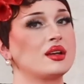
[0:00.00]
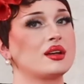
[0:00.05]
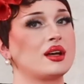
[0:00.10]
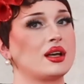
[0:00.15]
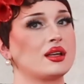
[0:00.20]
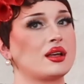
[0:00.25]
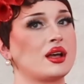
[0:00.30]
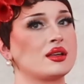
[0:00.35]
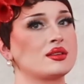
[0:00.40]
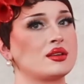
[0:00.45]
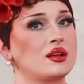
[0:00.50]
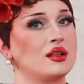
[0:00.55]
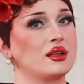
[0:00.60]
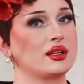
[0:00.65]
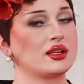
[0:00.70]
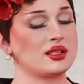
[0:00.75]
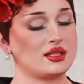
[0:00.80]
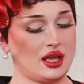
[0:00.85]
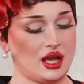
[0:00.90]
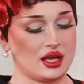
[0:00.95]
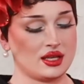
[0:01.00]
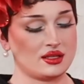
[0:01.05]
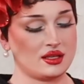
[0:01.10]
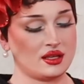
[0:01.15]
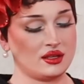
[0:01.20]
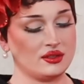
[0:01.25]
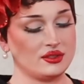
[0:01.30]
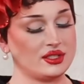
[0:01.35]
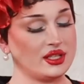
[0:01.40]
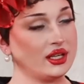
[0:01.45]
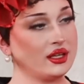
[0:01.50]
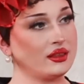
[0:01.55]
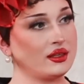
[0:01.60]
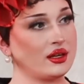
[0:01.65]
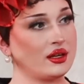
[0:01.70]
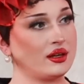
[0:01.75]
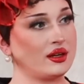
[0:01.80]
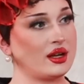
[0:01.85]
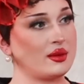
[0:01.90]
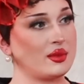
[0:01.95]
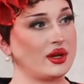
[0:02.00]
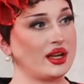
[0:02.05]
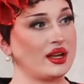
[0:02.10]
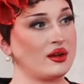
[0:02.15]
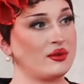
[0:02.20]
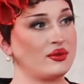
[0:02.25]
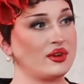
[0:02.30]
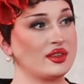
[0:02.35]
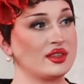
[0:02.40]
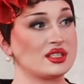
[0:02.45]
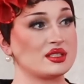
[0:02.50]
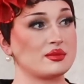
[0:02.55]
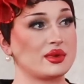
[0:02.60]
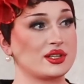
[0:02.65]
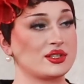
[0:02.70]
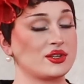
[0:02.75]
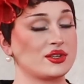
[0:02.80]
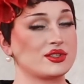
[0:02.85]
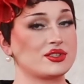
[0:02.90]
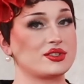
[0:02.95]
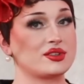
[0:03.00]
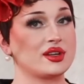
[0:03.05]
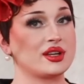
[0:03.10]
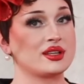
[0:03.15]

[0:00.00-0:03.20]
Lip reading: I saw like a subtle dig there at my outfit. This is my church dress.